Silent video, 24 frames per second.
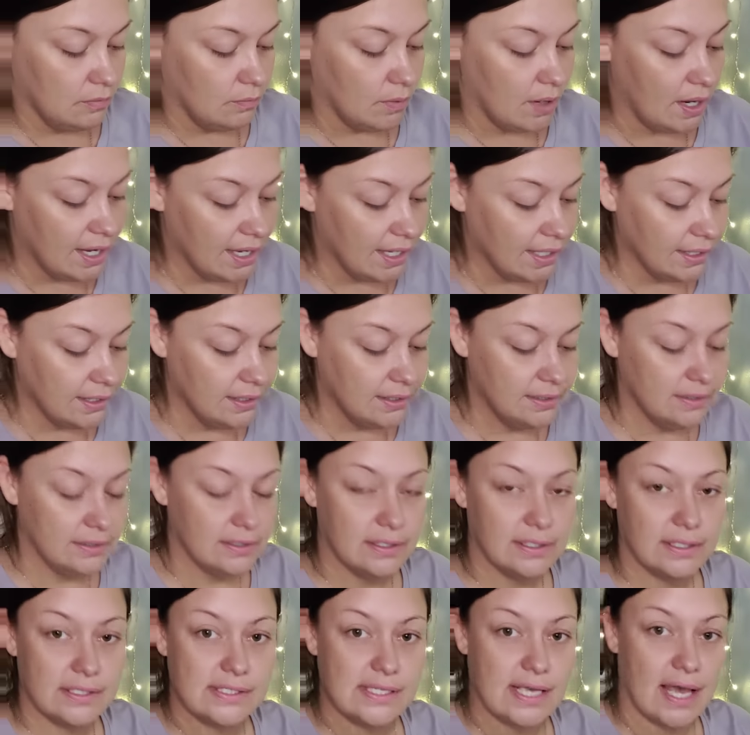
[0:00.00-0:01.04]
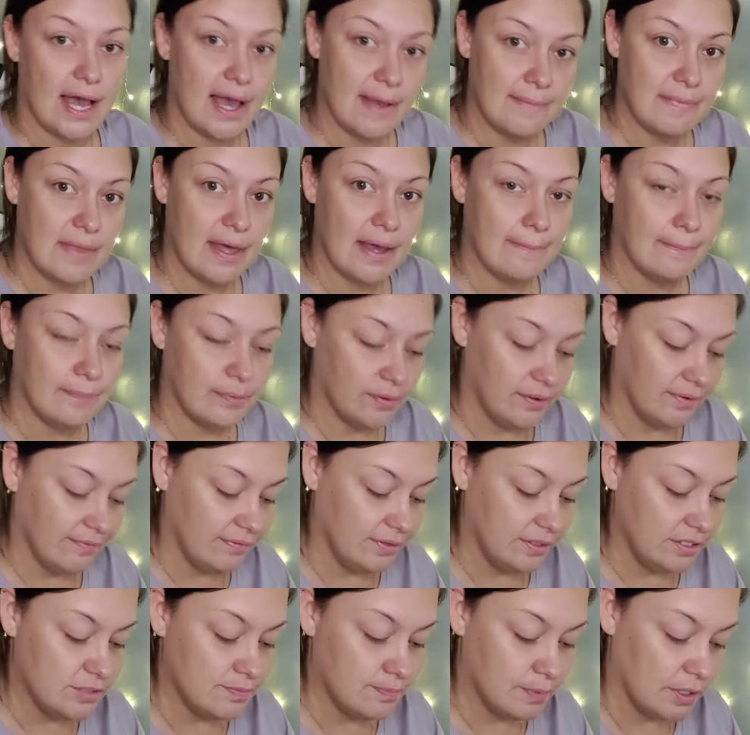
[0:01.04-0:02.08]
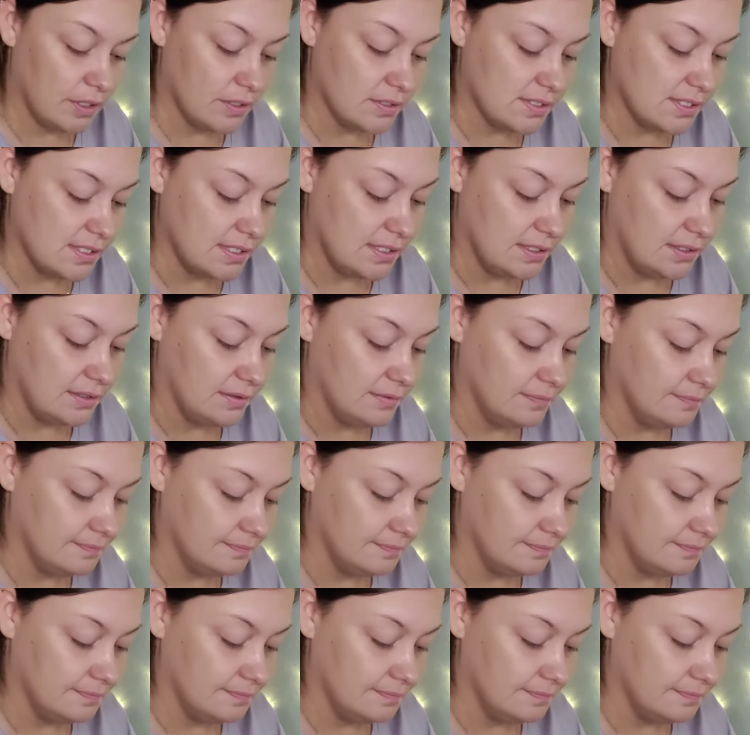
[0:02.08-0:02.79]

Why? Because I'm that privileged person.